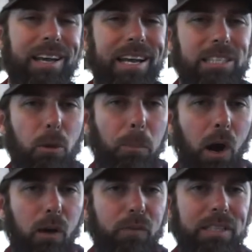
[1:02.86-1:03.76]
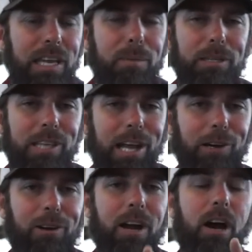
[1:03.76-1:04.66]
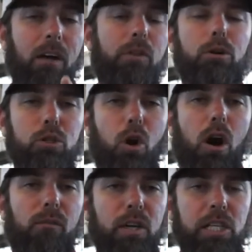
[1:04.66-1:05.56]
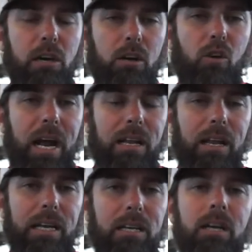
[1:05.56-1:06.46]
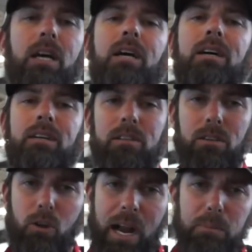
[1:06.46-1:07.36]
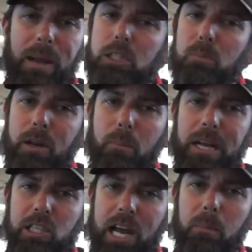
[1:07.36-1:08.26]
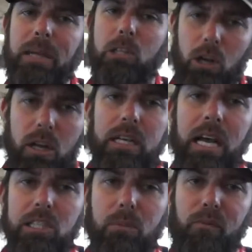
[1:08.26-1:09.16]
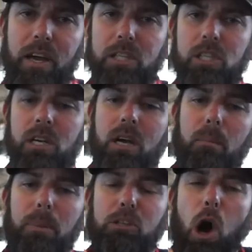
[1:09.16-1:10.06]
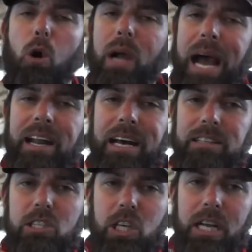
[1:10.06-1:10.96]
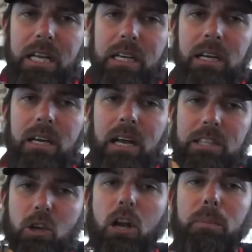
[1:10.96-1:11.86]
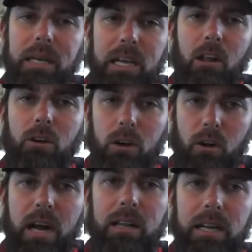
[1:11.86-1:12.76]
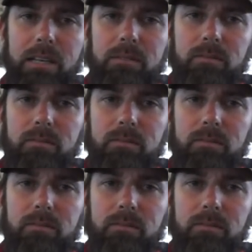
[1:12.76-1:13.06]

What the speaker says: is a perfect imitator of those crawfish here in Grand Lake. Crankbait, spinnerbait, chatterbait, they're gonna catch some fish, but don't count out the jig. It's gonna be a killer on Grand Lake.